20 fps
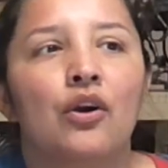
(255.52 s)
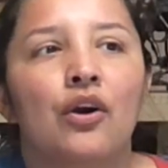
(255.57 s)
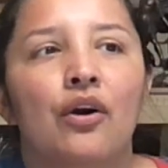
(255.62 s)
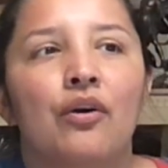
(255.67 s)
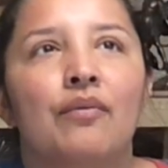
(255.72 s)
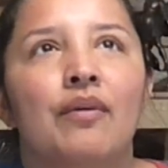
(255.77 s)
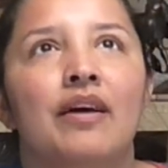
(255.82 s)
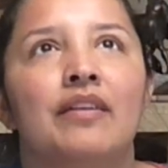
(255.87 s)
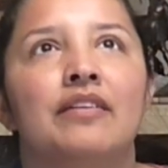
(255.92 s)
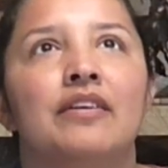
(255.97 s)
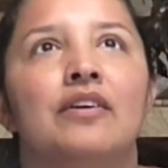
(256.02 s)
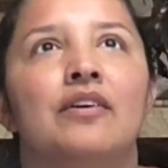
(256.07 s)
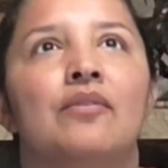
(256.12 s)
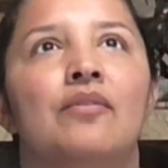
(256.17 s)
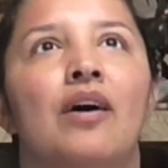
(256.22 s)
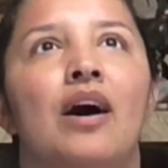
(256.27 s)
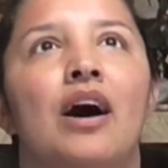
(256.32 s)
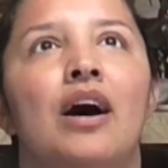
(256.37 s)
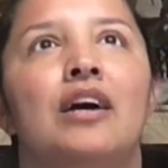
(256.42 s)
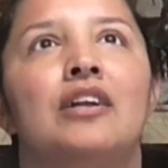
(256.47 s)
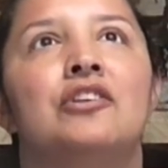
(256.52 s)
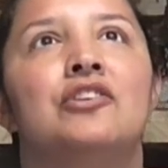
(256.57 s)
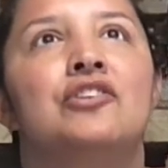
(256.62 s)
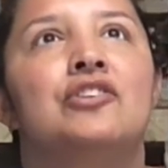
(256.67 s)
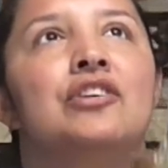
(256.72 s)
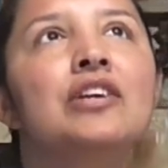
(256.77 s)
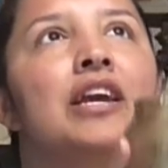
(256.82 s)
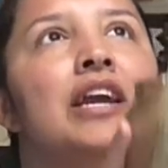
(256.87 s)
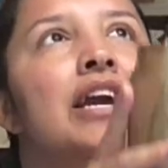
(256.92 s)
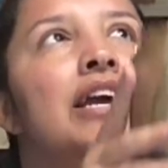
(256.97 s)
go around the garage
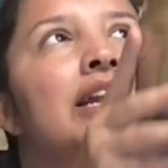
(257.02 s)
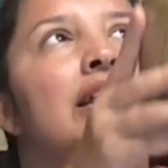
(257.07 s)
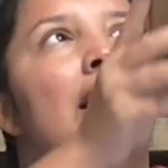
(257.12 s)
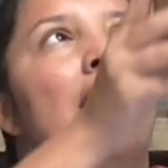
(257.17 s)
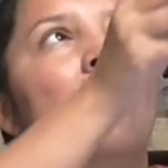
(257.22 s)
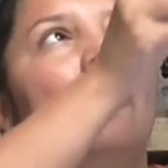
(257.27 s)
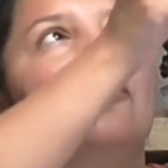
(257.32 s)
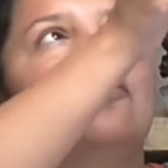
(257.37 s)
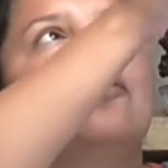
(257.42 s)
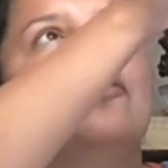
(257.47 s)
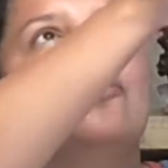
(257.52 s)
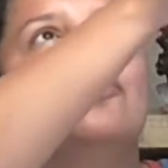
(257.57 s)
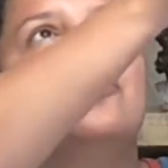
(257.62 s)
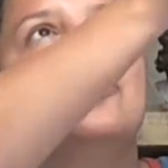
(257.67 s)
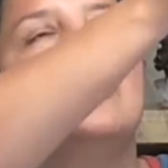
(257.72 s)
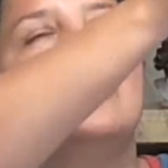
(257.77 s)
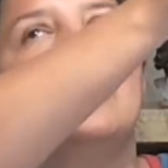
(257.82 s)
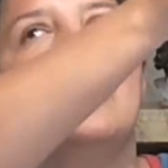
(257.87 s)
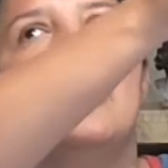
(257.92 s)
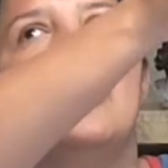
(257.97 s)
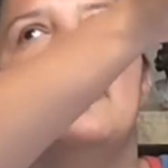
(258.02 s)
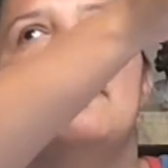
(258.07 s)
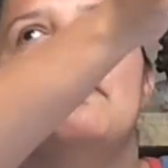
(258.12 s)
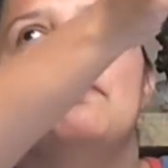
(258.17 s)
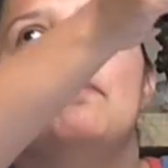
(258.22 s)
and I'll do the